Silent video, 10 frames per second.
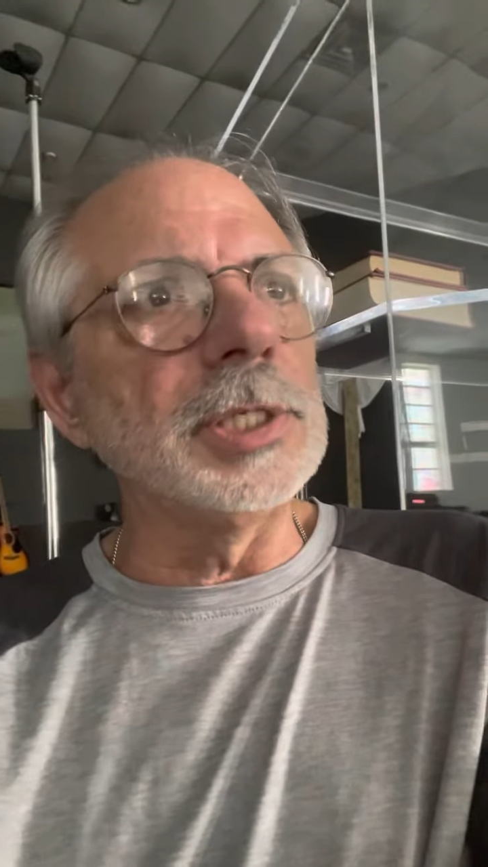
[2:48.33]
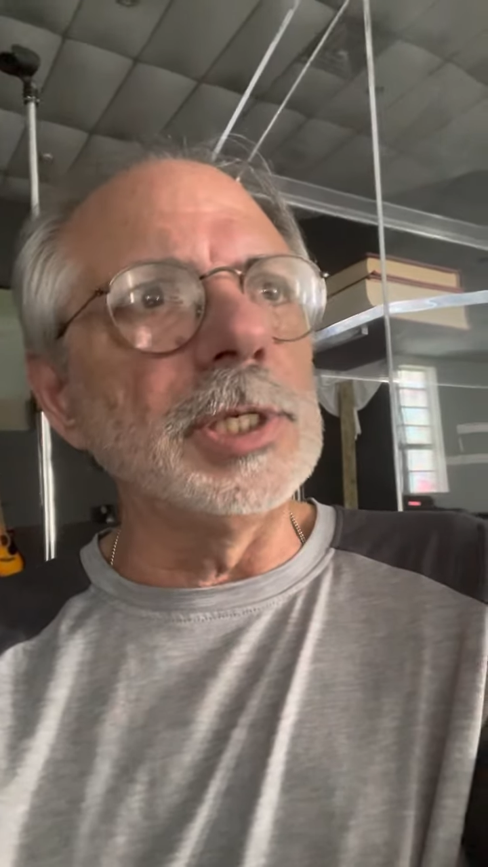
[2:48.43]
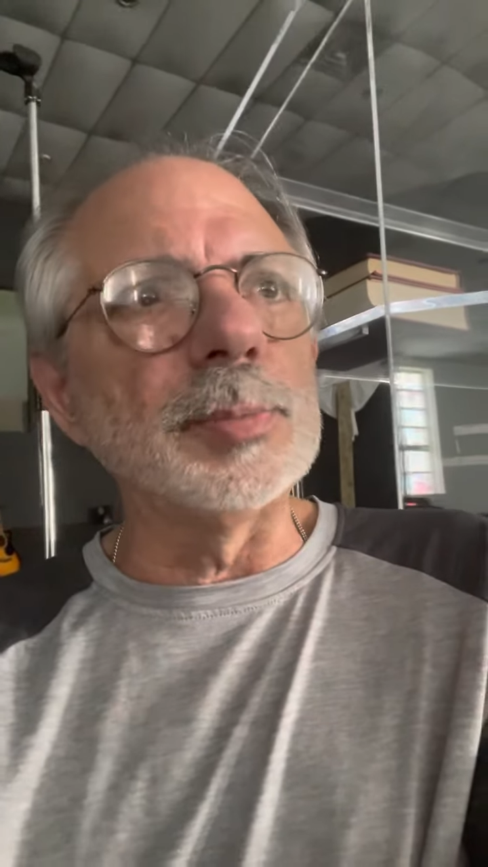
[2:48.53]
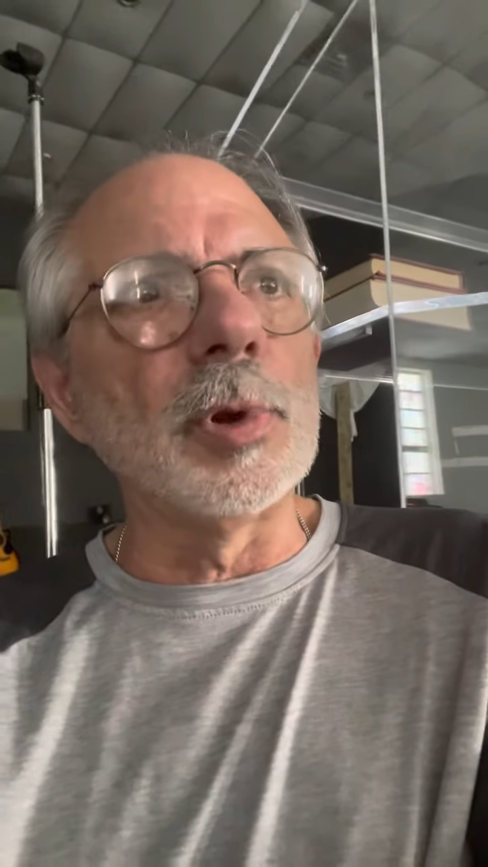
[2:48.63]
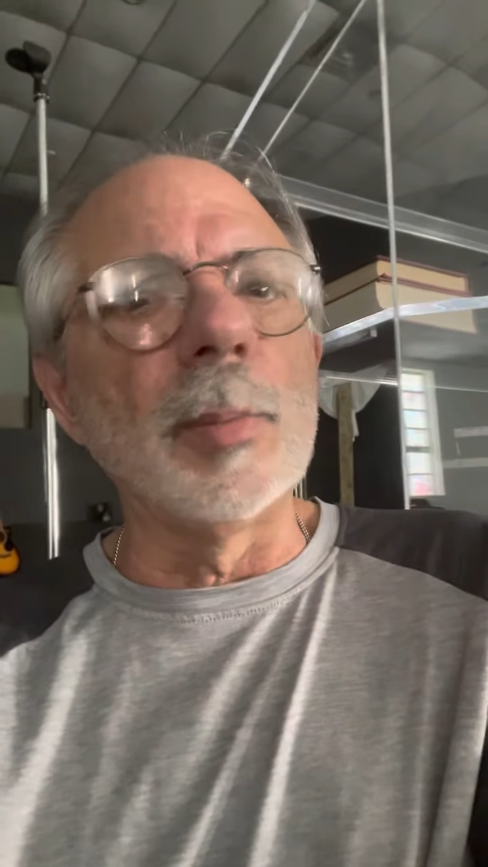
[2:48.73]
He's
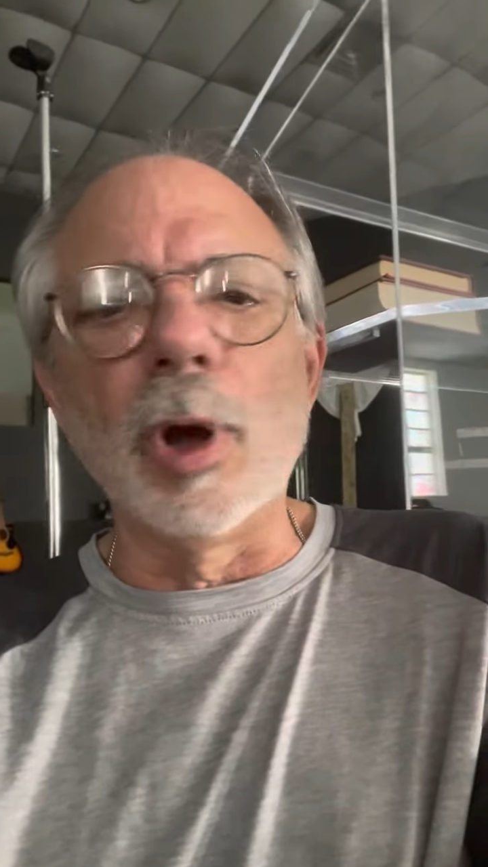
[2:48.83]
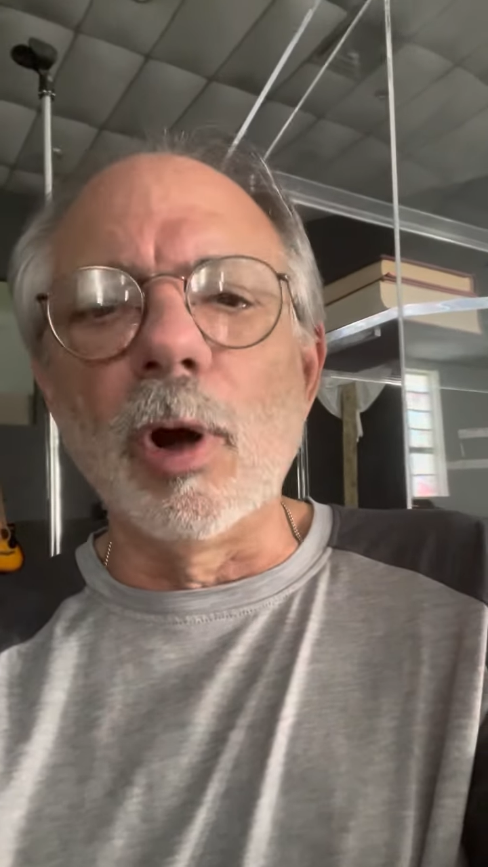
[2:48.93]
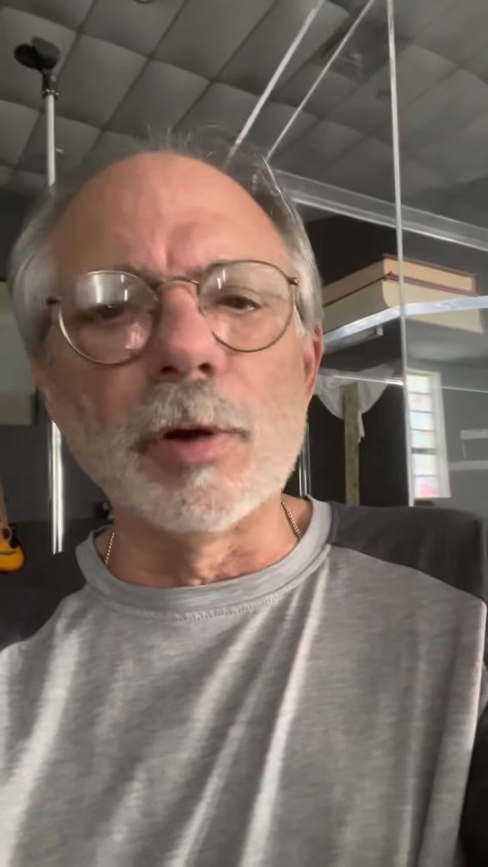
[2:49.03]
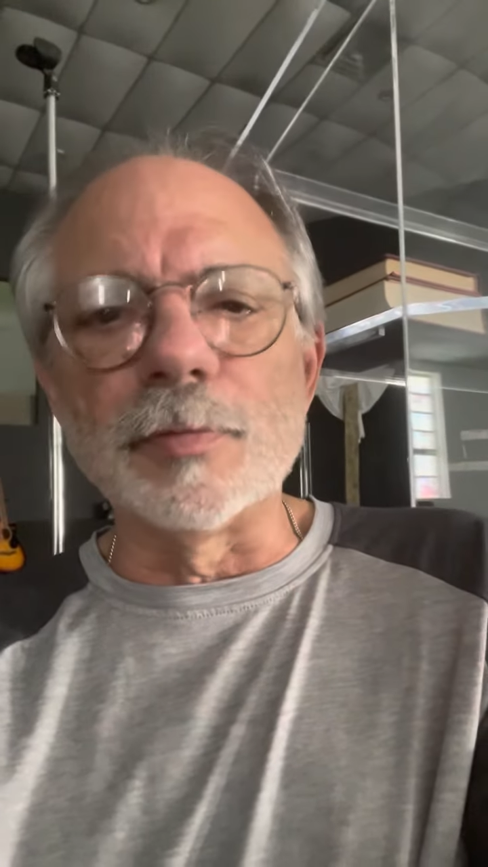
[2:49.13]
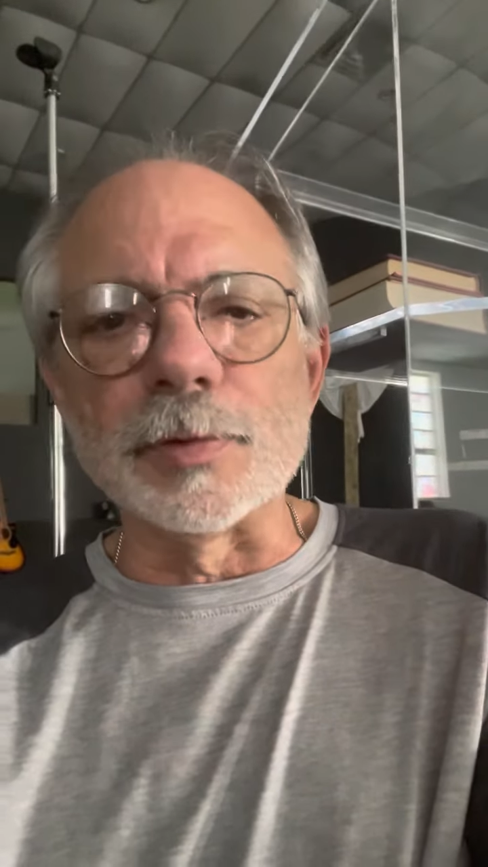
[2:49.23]
put on my
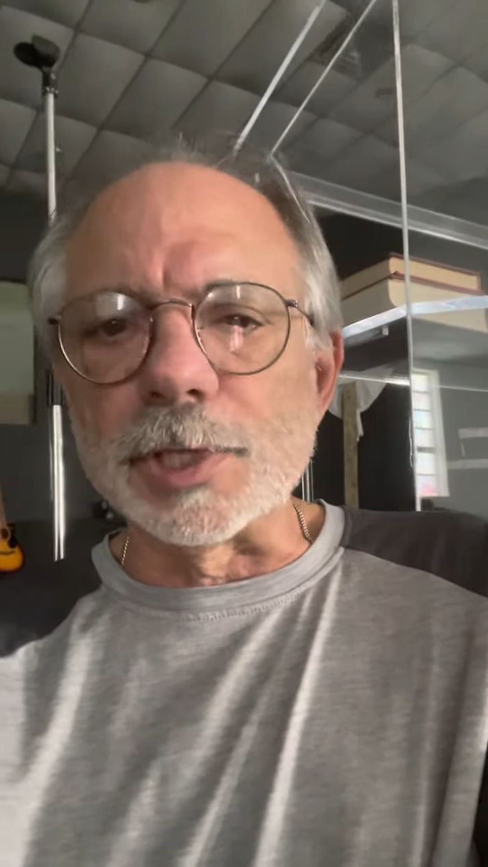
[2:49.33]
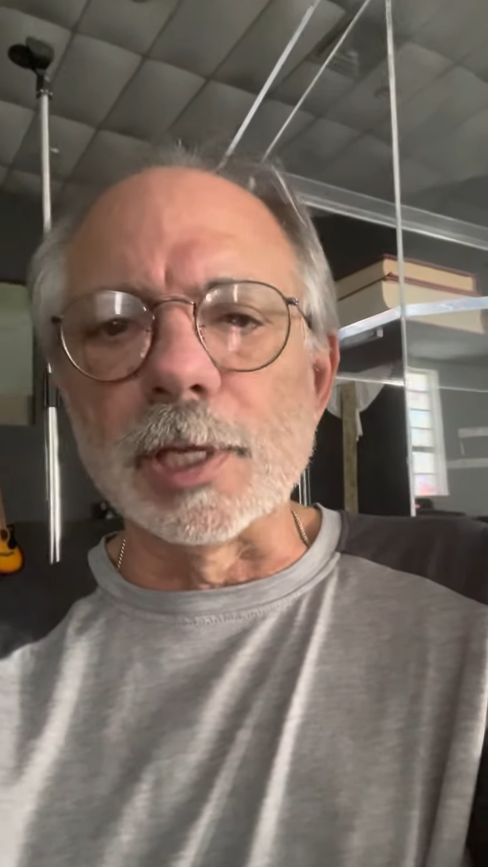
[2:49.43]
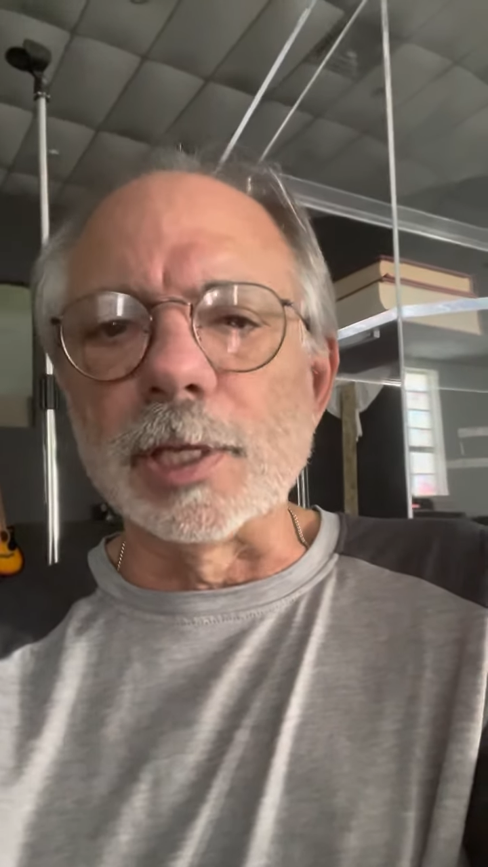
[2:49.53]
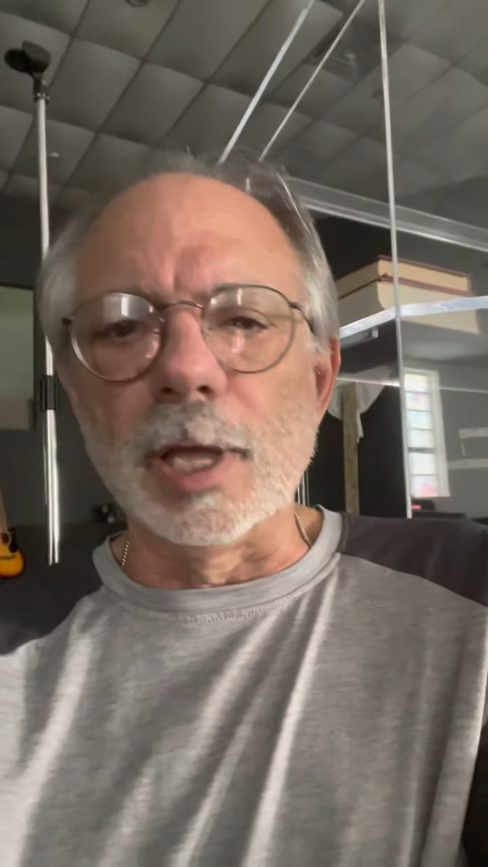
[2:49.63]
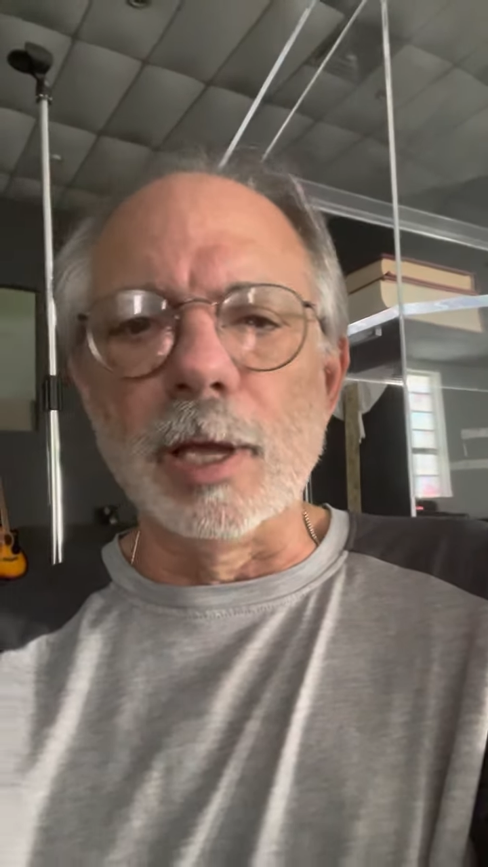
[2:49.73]
heart for
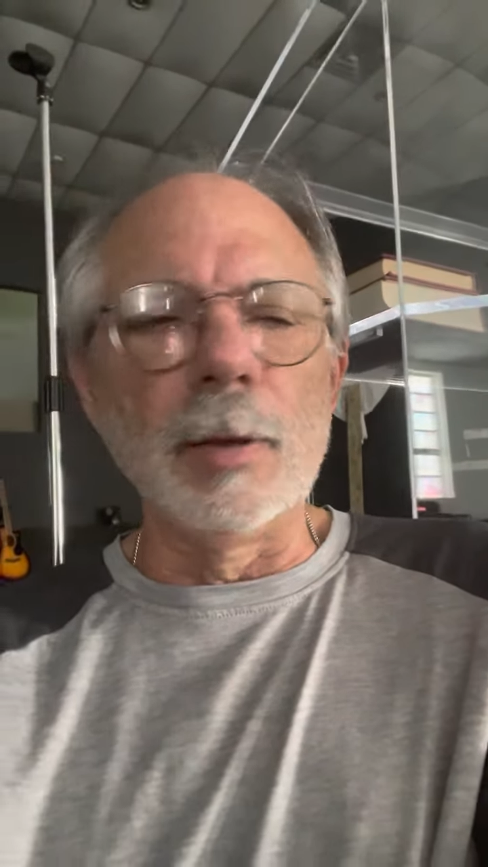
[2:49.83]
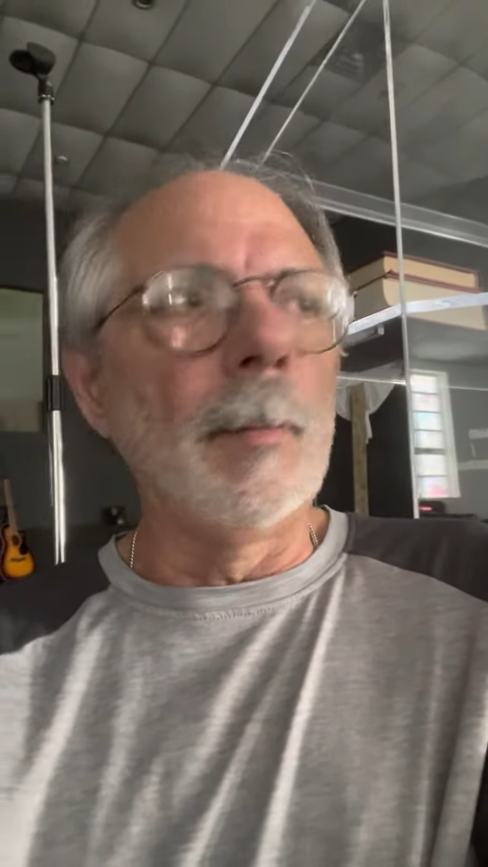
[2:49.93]
Sunday.